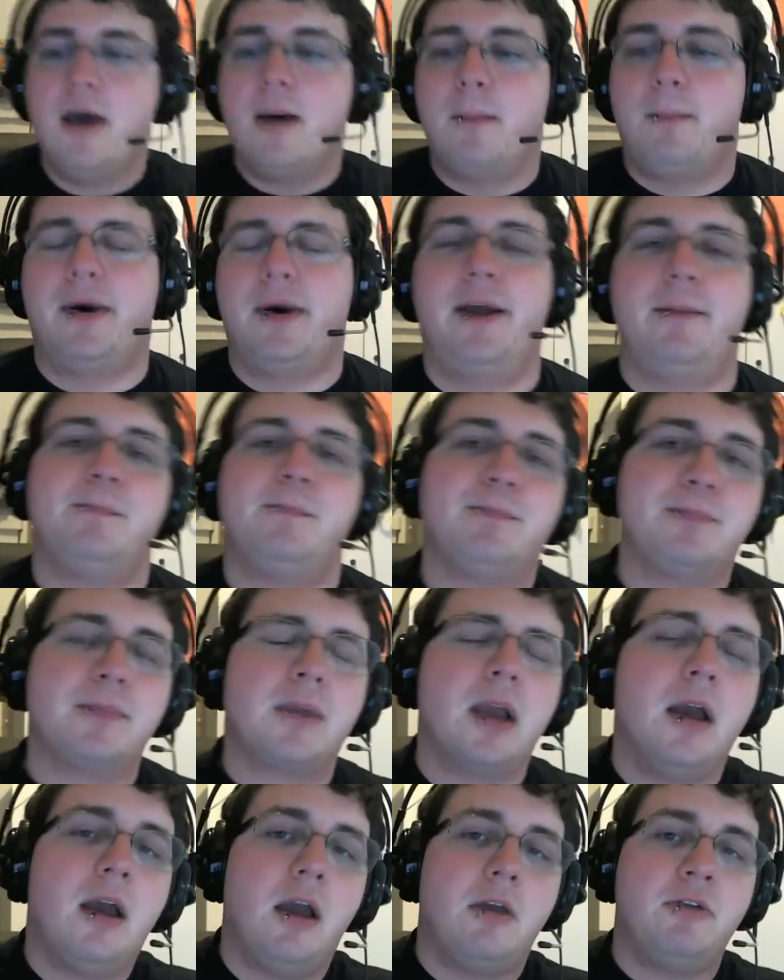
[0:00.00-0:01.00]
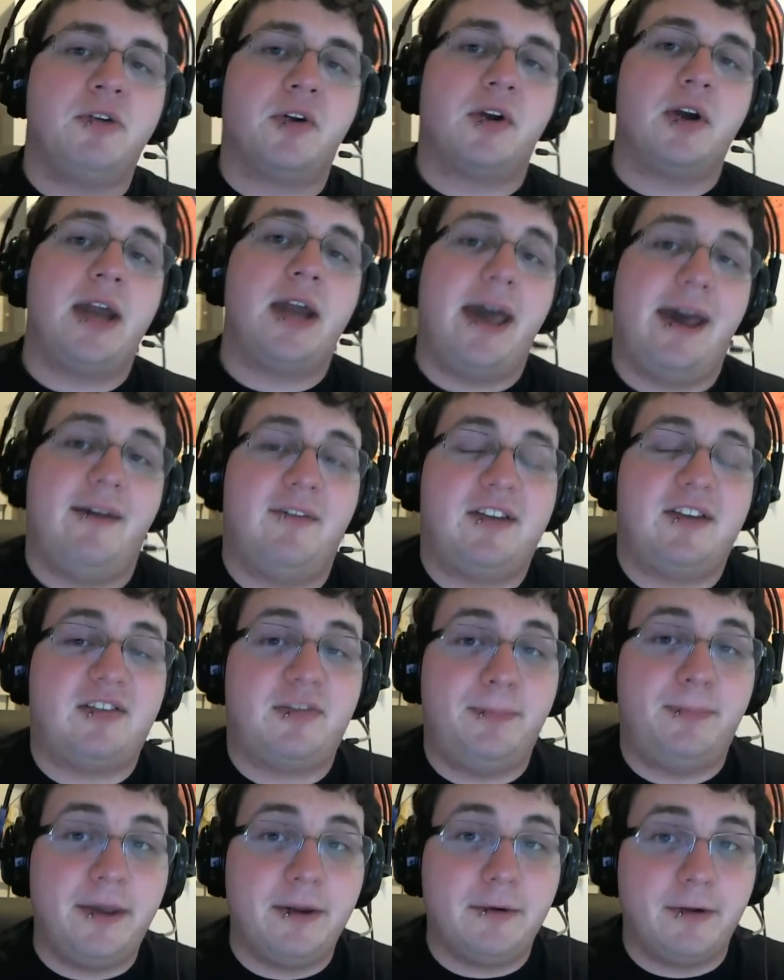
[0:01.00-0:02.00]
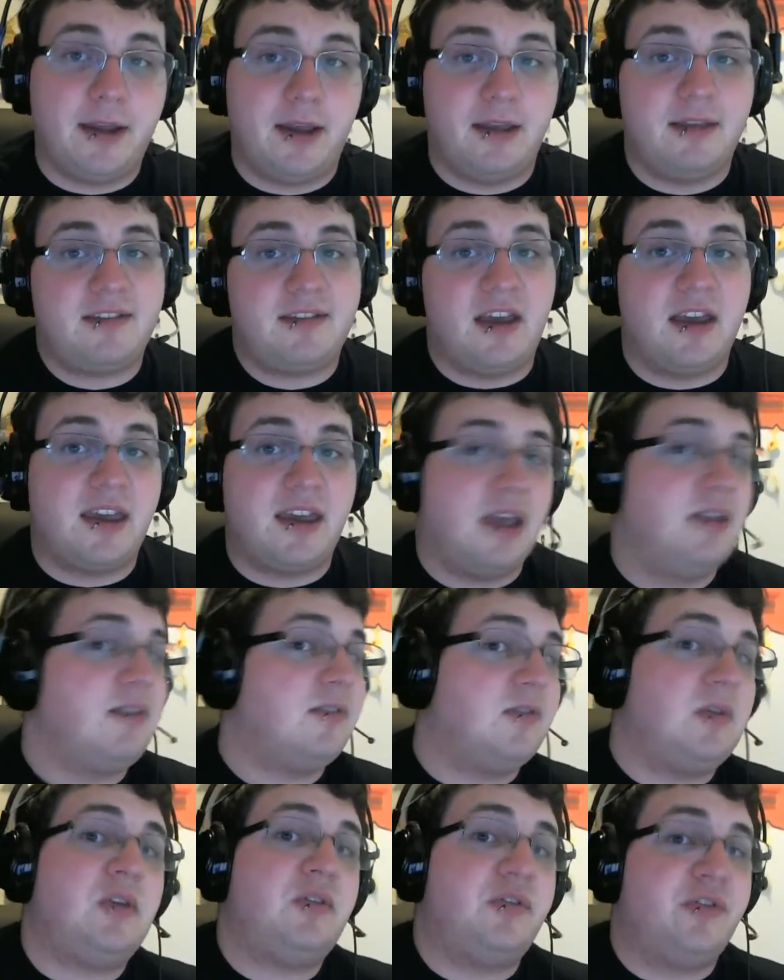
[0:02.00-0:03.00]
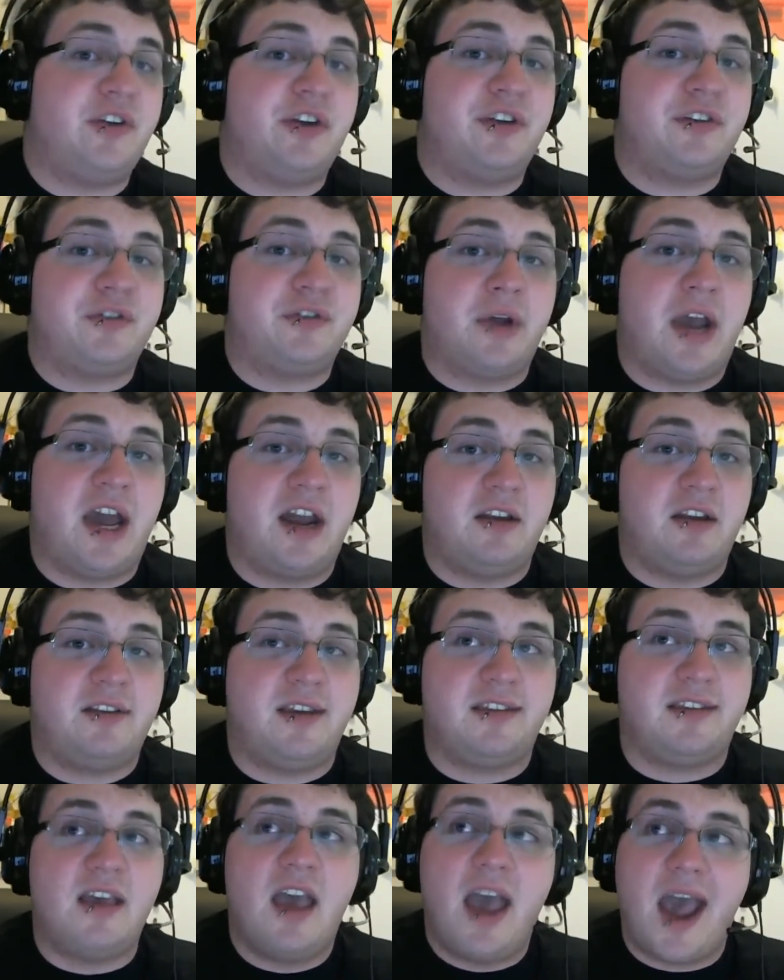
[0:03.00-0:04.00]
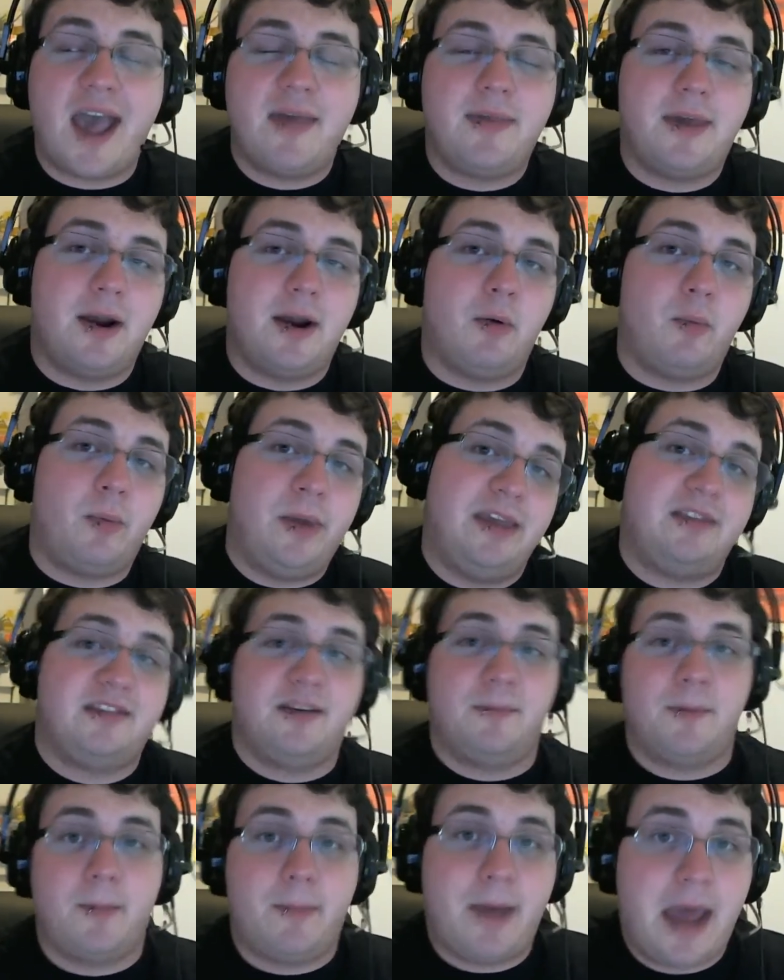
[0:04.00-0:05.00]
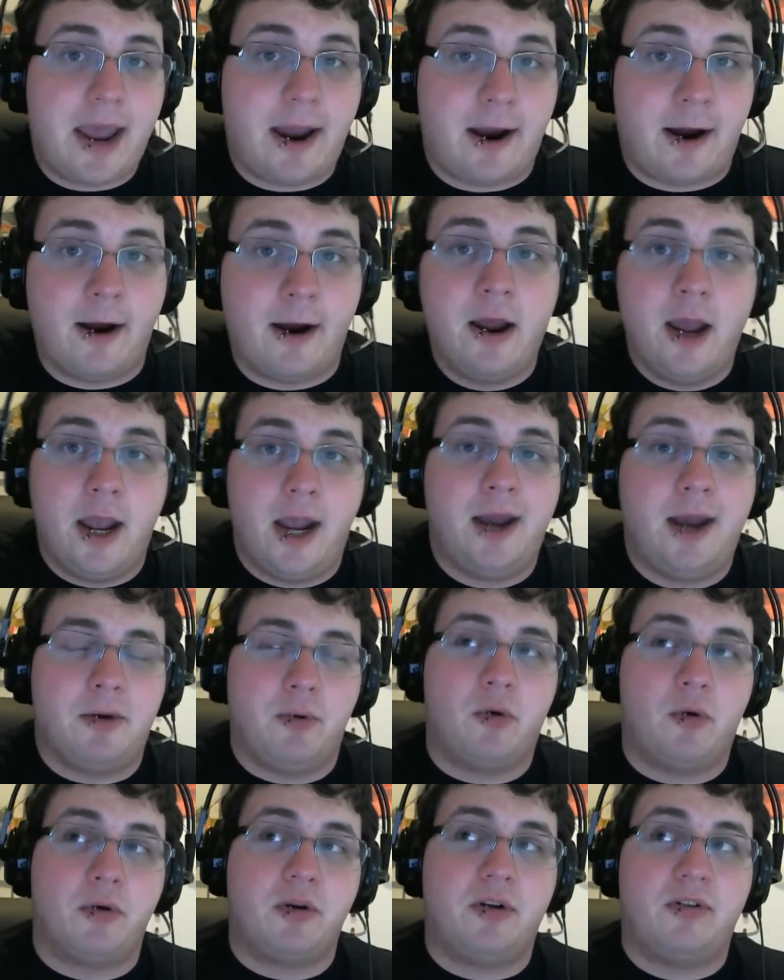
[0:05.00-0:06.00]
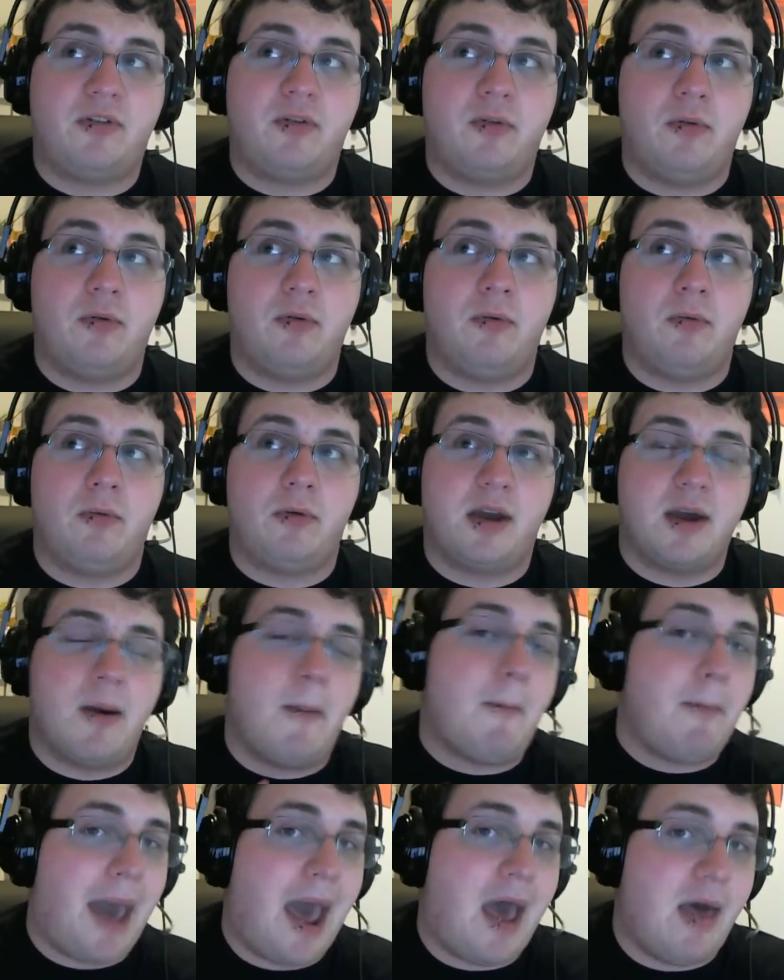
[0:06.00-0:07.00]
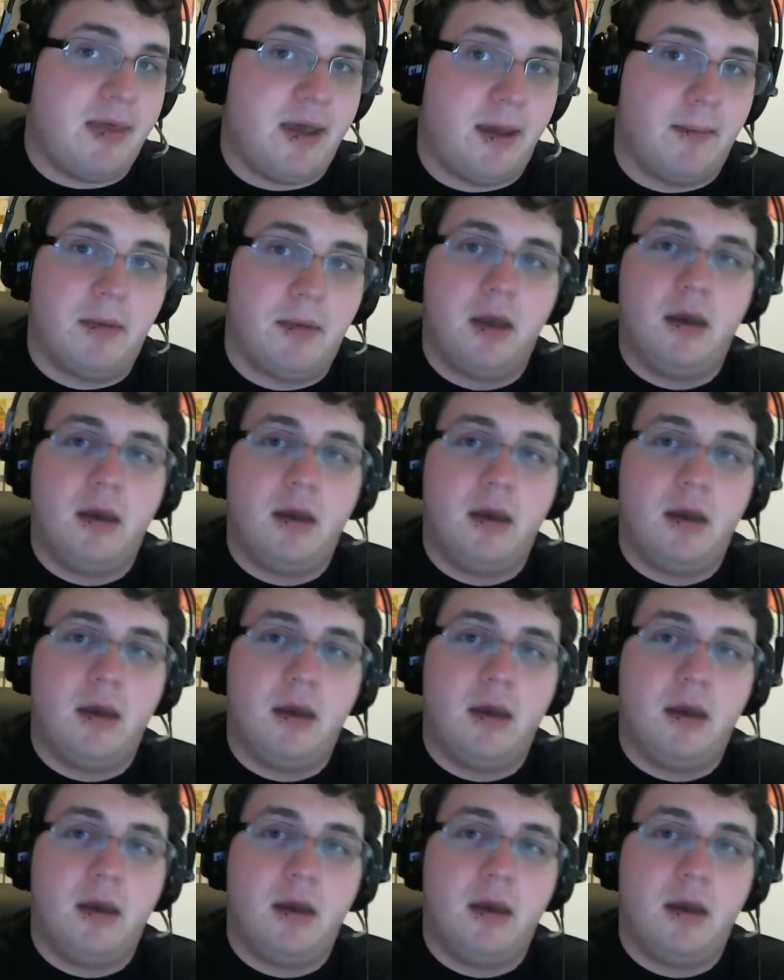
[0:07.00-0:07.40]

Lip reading: But you're going to have experience against these cheese strategies and then a week to prepare in order to combat them.